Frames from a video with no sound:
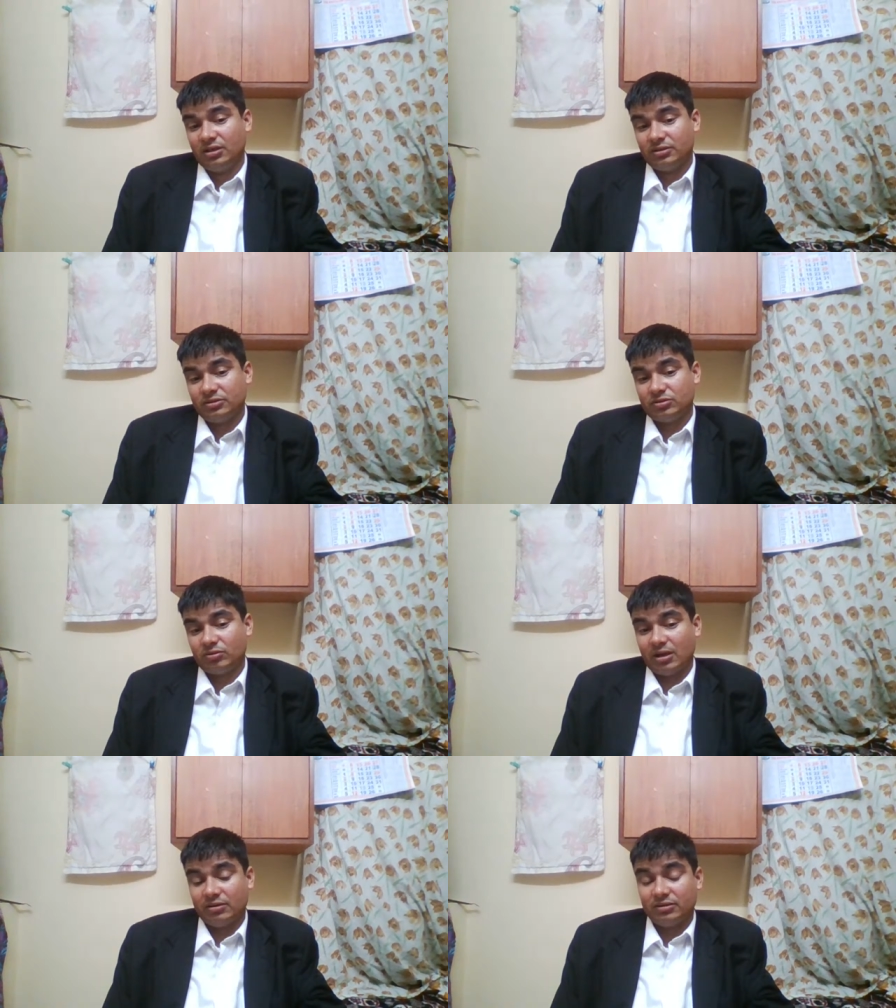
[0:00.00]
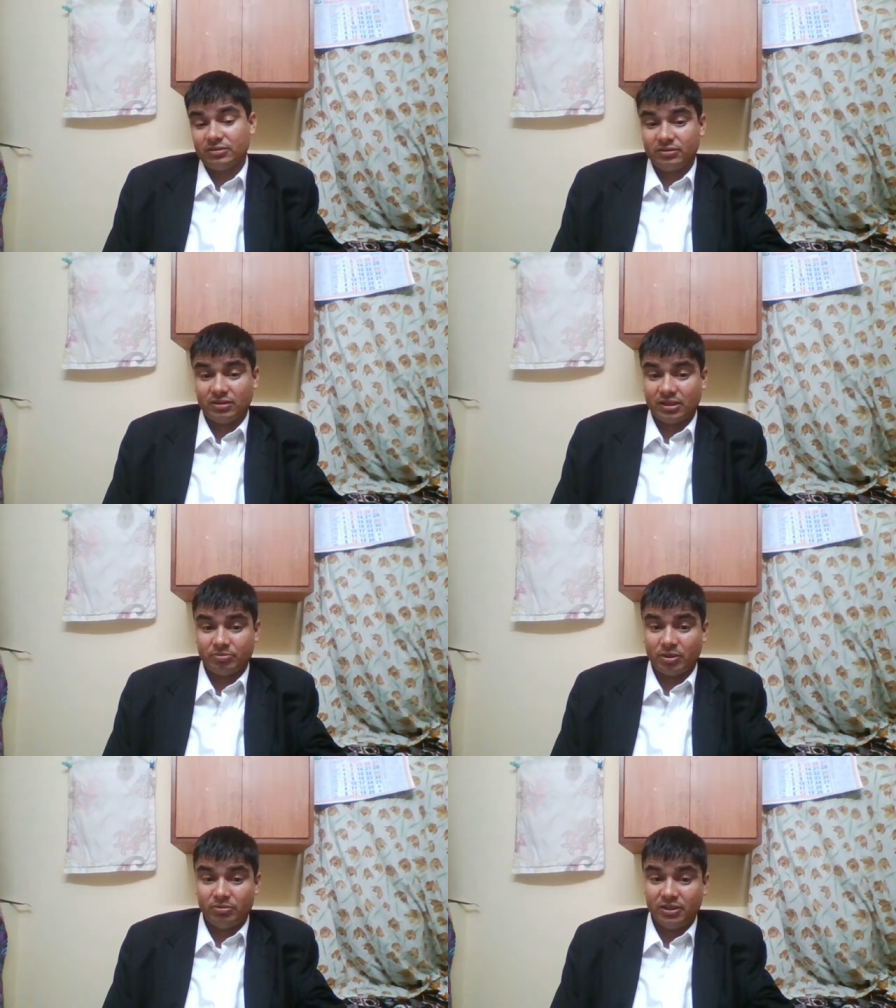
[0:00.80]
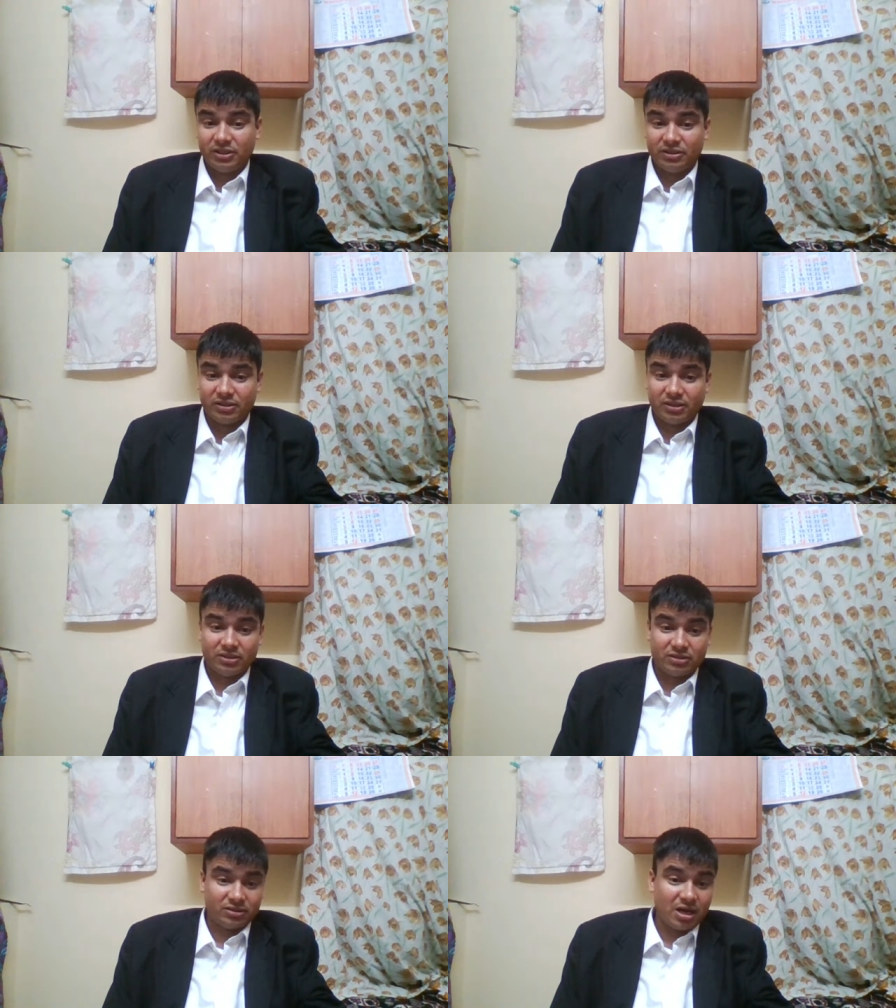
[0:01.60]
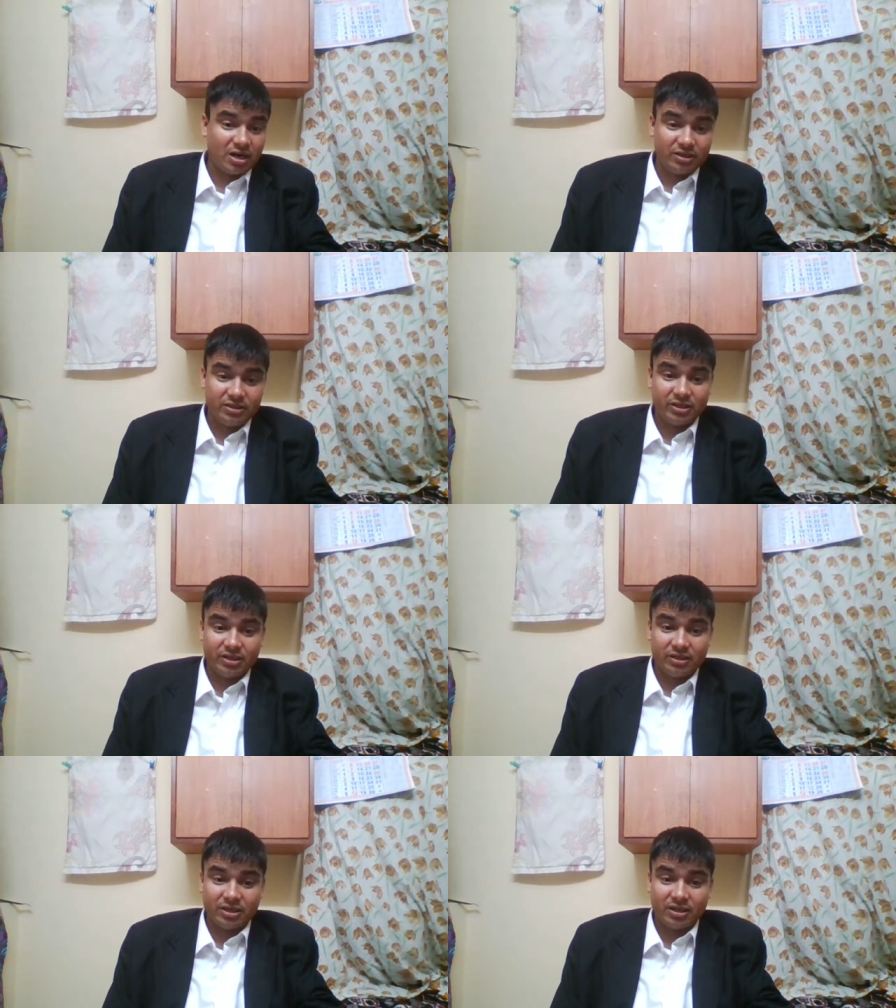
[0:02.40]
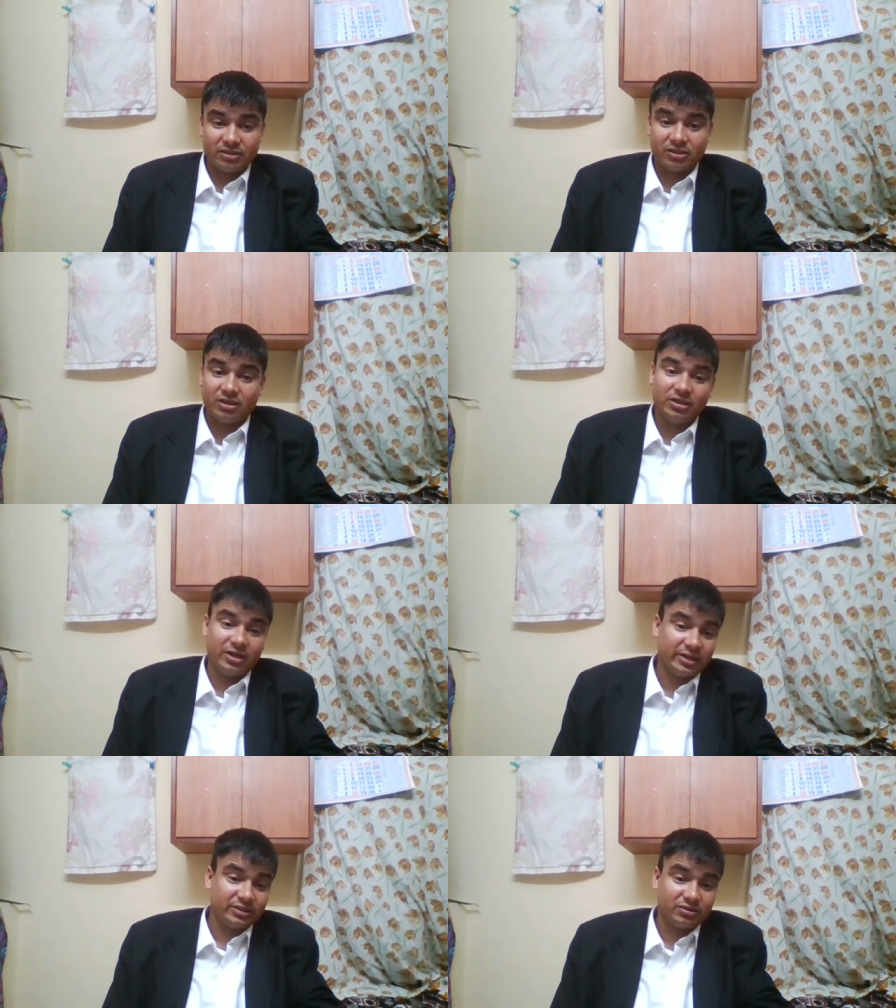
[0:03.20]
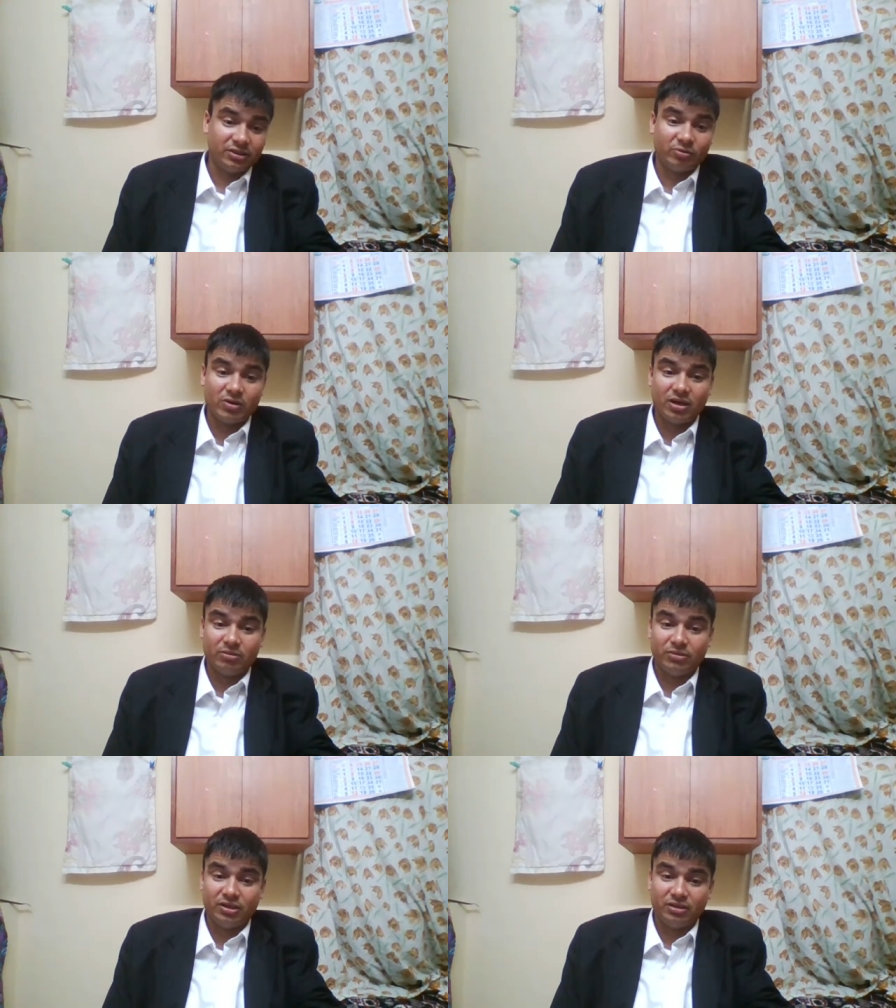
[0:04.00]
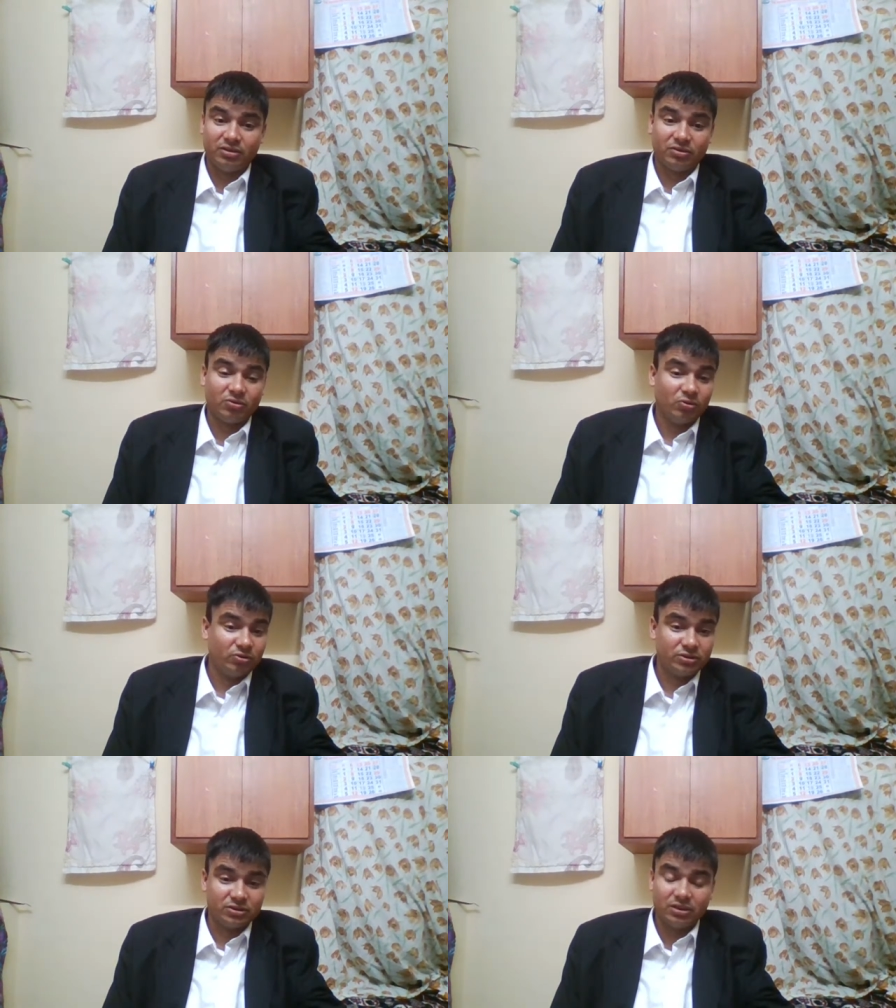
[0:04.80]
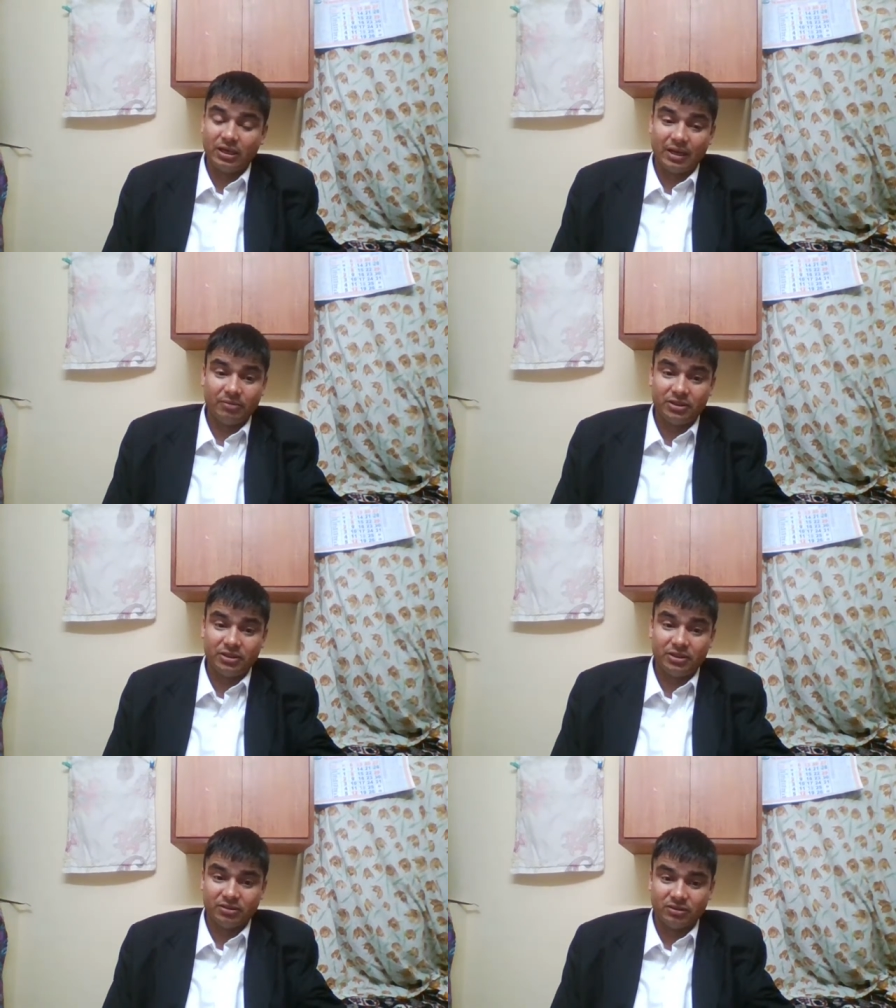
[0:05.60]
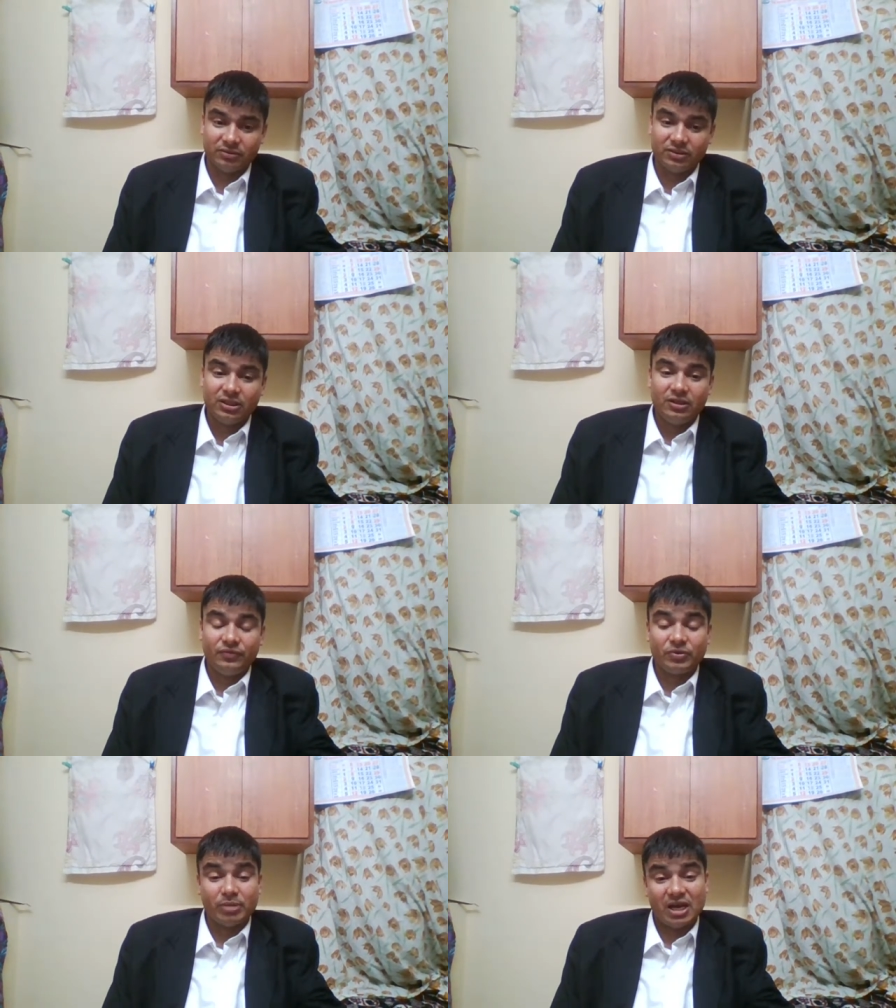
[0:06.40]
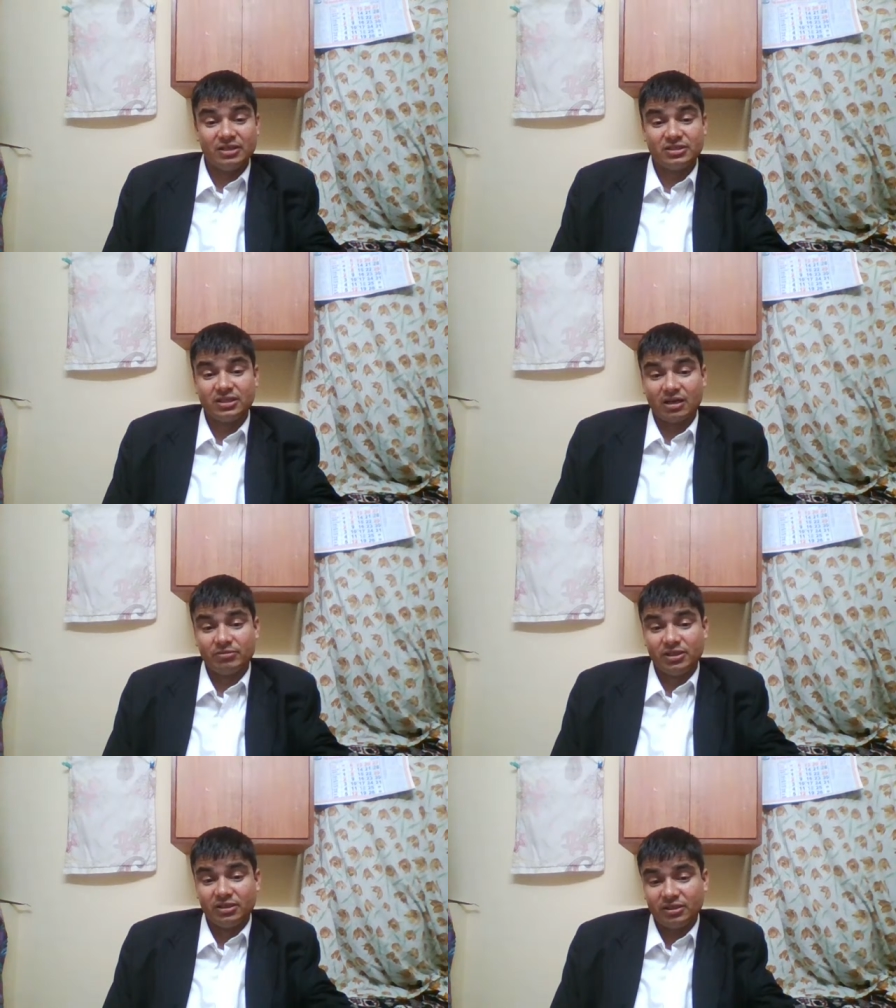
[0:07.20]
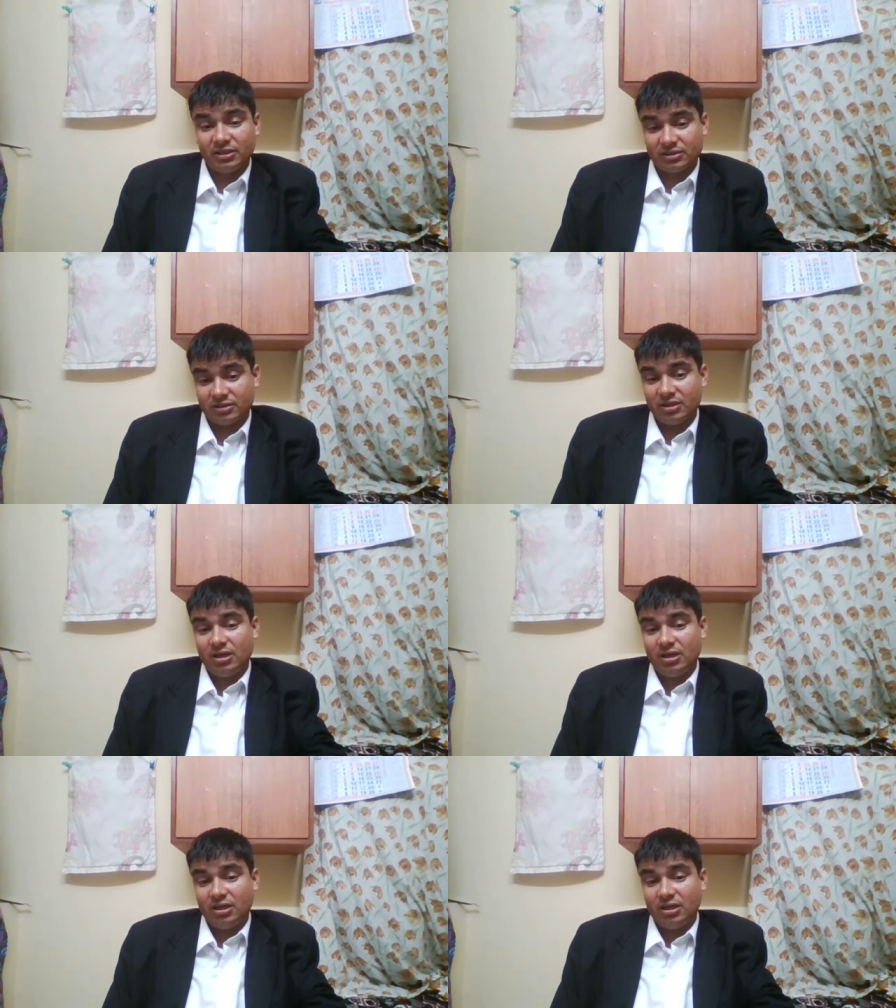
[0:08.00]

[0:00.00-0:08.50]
like public interest, RTI Act, other acts requirement, courts, everything, balancing every interest.